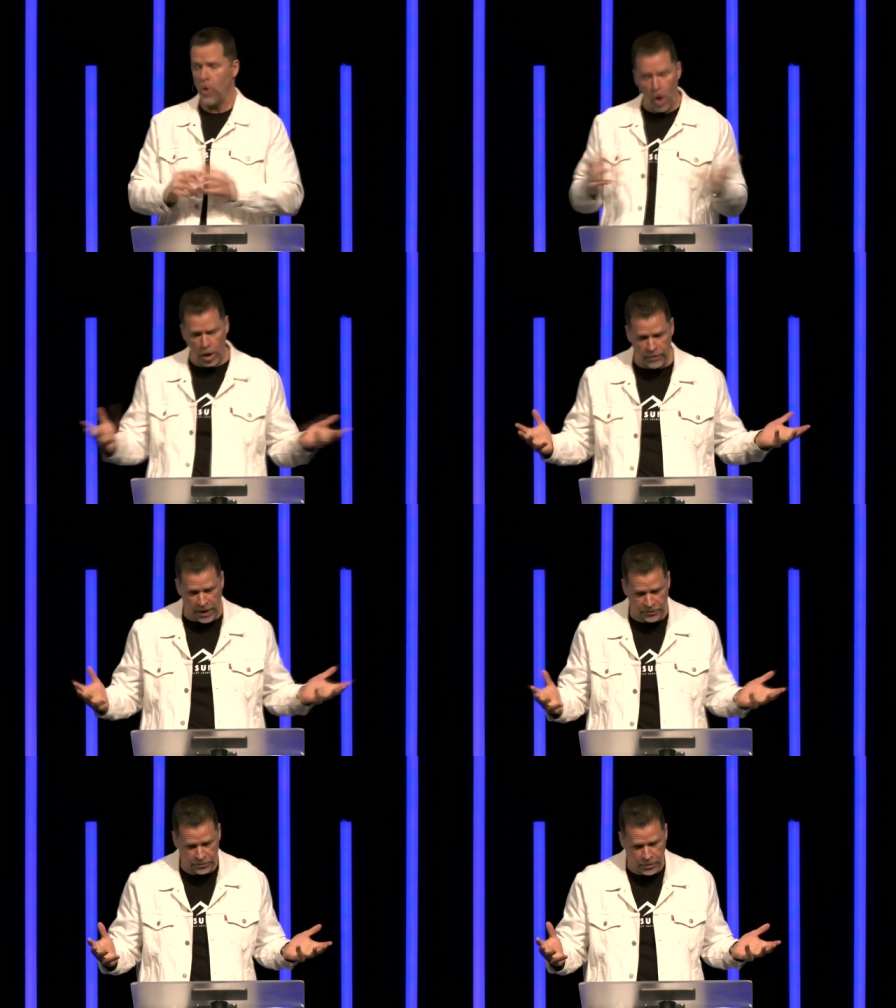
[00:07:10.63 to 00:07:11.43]
All of
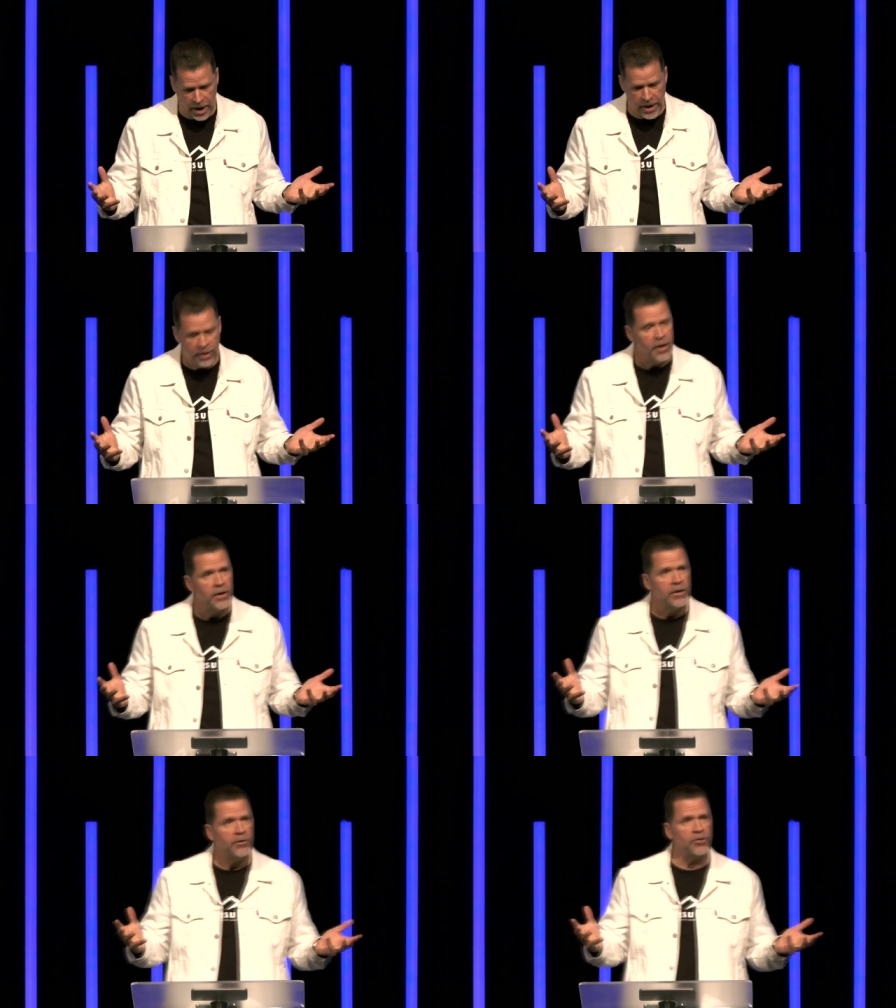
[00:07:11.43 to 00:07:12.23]
us, right?
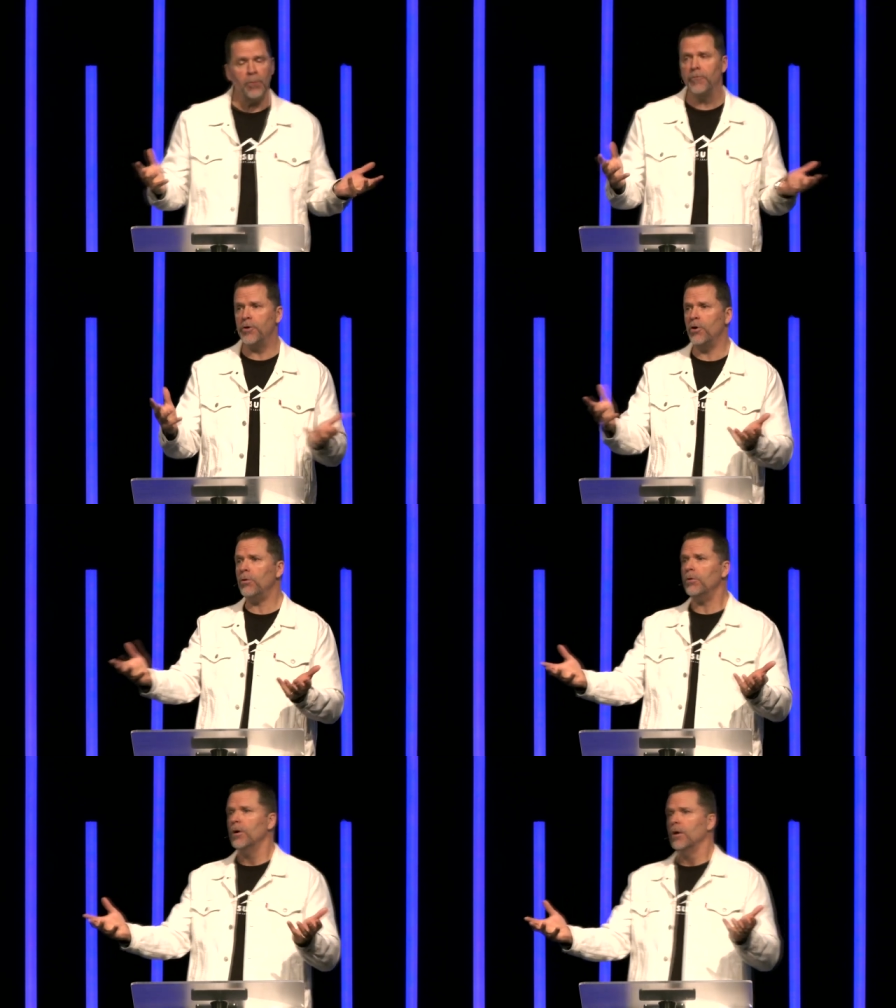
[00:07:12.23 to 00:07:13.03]
Some of
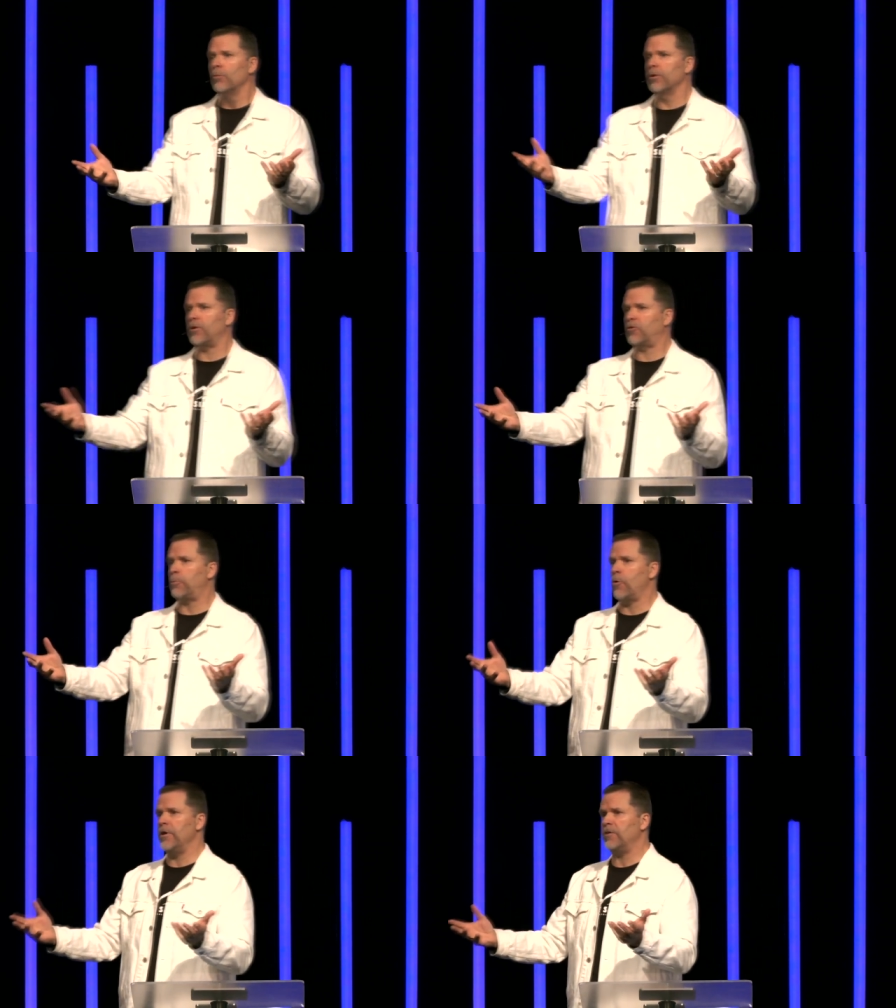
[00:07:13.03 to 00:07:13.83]
you were
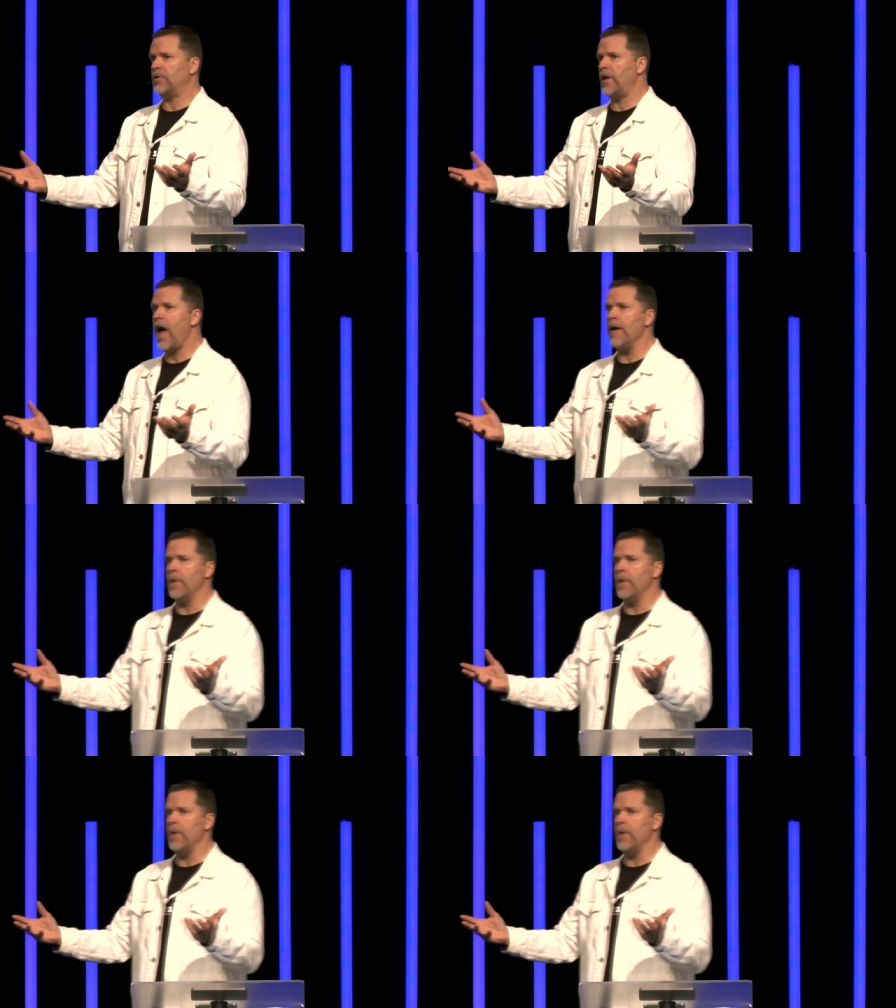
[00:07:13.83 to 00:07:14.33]
disappointed today.